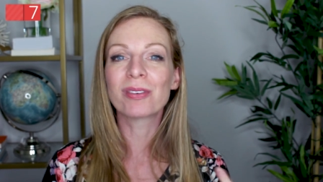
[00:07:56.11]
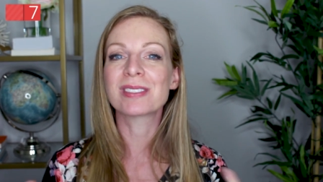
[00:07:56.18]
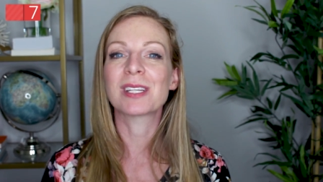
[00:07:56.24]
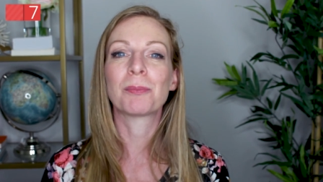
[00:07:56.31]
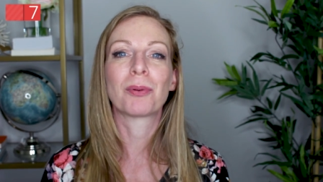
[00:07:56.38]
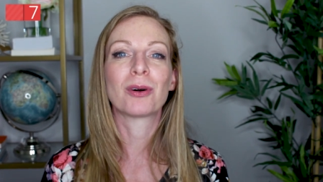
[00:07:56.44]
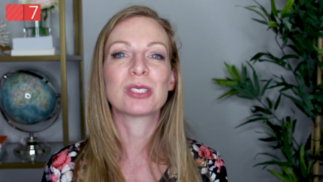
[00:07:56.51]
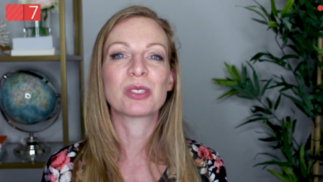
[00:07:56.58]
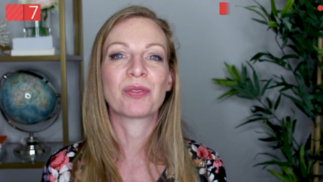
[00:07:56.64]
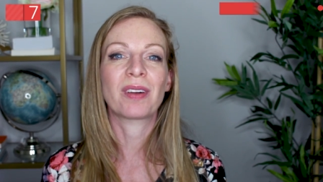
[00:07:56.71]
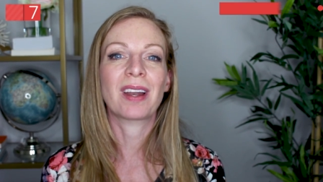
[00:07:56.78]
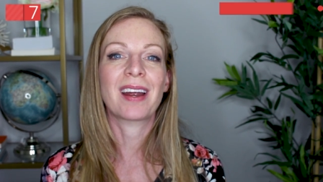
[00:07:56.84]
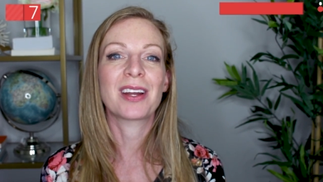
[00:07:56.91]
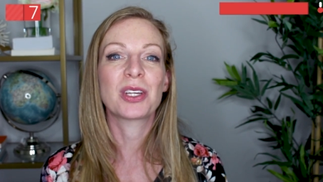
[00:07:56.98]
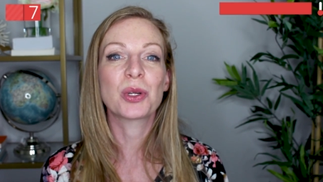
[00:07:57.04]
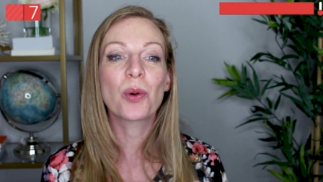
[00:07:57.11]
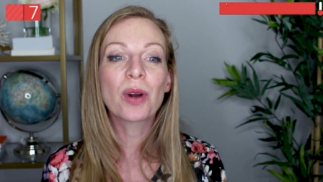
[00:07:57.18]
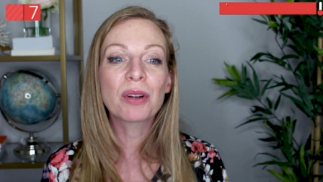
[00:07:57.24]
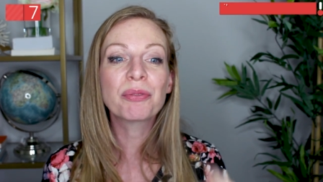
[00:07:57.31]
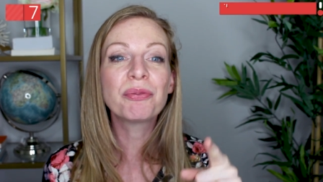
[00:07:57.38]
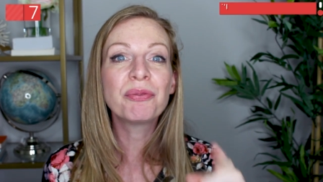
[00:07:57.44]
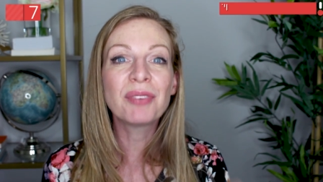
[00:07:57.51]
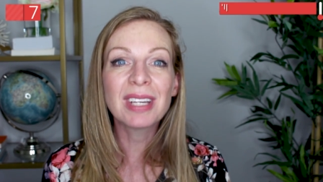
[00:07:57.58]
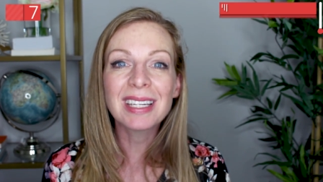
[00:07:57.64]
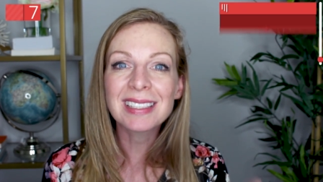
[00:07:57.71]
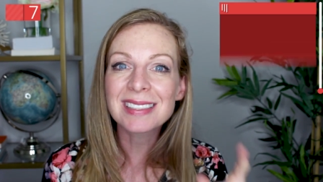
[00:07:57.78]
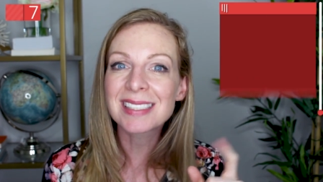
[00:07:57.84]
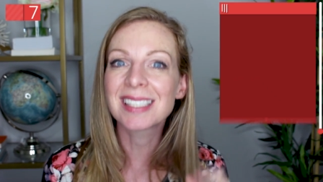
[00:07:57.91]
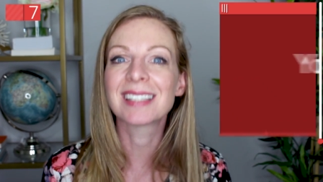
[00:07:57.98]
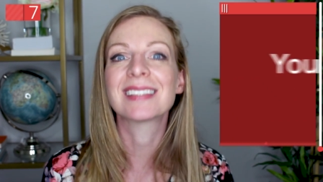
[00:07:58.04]
você pode falar, your
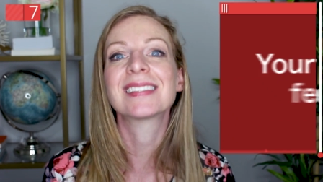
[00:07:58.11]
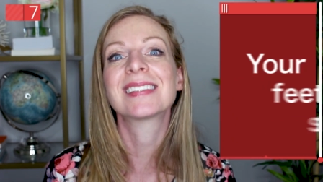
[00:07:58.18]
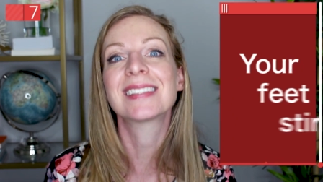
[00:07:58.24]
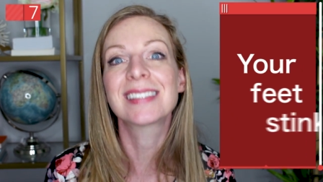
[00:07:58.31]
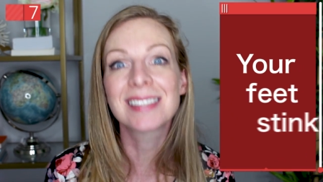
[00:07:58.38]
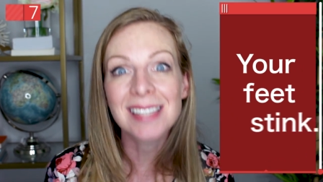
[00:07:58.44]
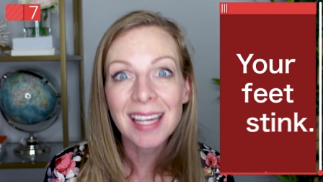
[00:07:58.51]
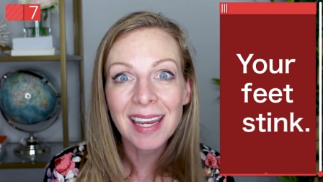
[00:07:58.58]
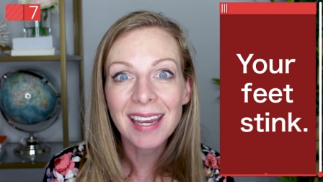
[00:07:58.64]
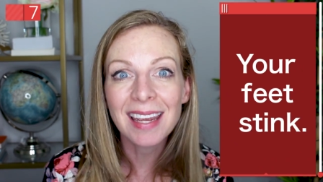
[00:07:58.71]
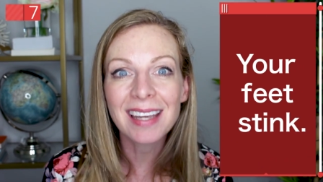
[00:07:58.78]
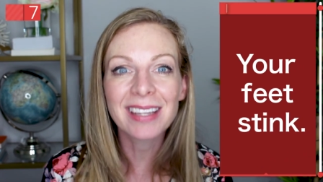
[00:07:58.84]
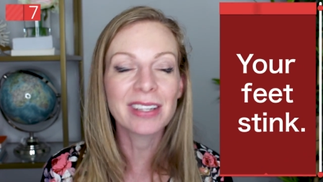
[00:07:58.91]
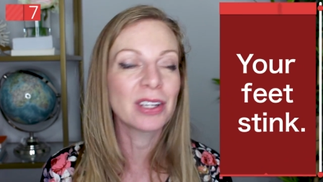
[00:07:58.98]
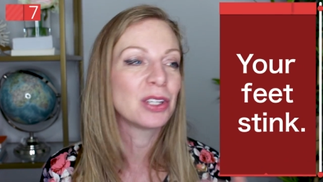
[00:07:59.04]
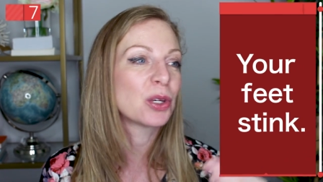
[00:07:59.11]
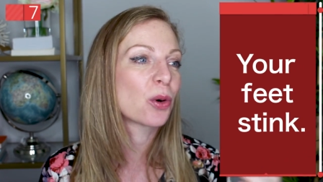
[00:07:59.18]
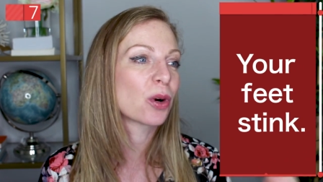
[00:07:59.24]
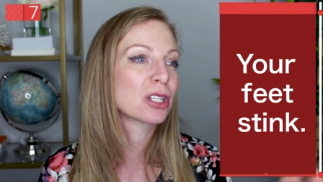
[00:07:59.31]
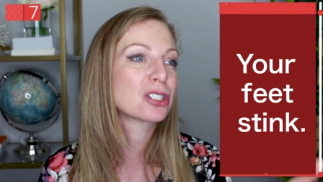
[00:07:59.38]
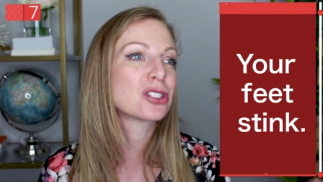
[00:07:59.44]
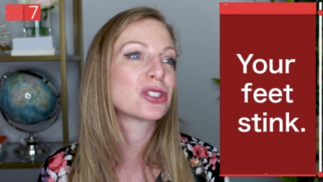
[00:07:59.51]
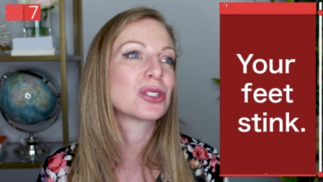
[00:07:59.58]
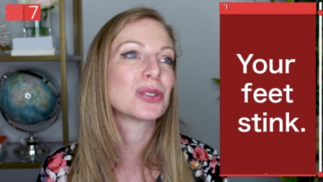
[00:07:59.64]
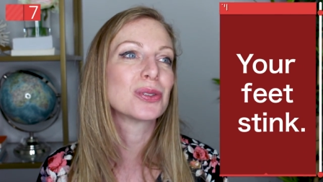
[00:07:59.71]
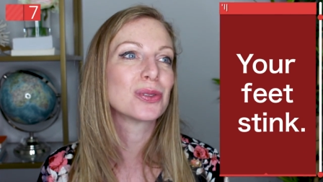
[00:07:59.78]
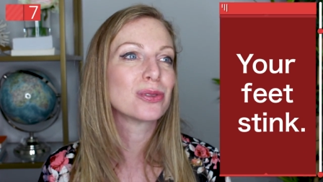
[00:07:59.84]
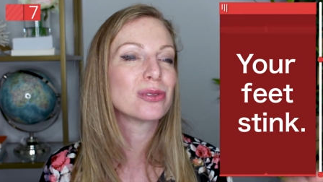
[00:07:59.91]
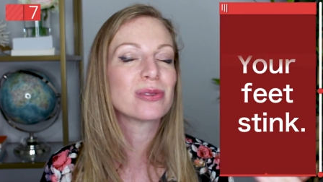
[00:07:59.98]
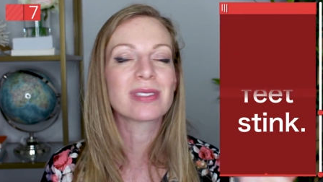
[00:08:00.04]
feet stink, your
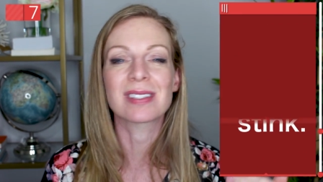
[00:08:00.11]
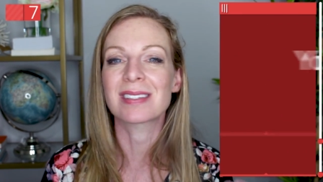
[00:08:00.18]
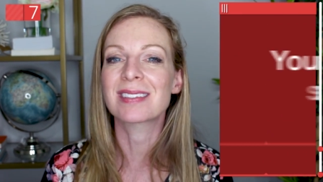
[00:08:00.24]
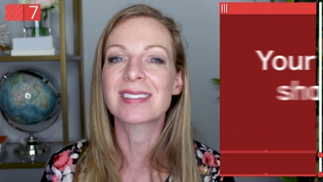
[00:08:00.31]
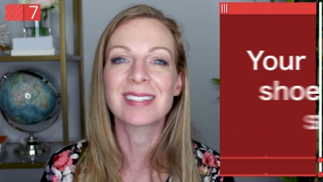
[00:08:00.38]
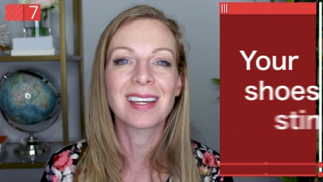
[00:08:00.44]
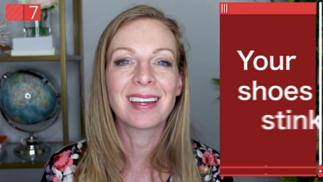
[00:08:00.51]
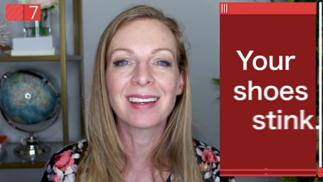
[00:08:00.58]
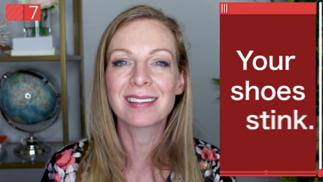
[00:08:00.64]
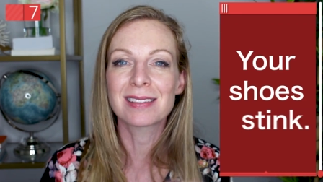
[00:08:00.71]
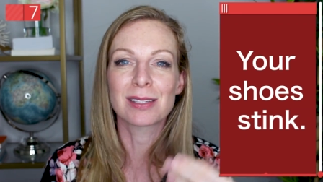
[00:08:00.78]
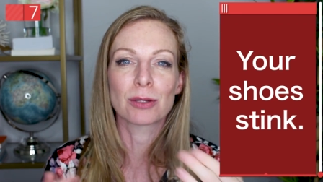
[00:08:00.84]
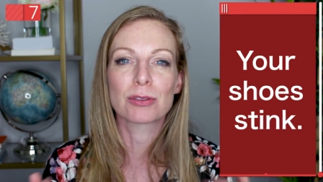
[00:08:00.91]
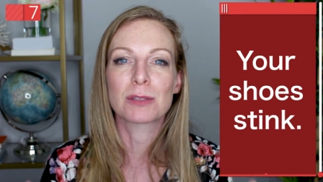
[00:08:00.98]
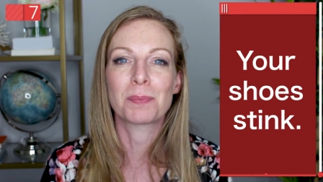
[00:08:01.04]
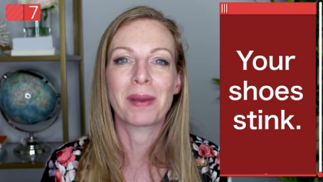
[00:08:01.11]
shoes stink, seus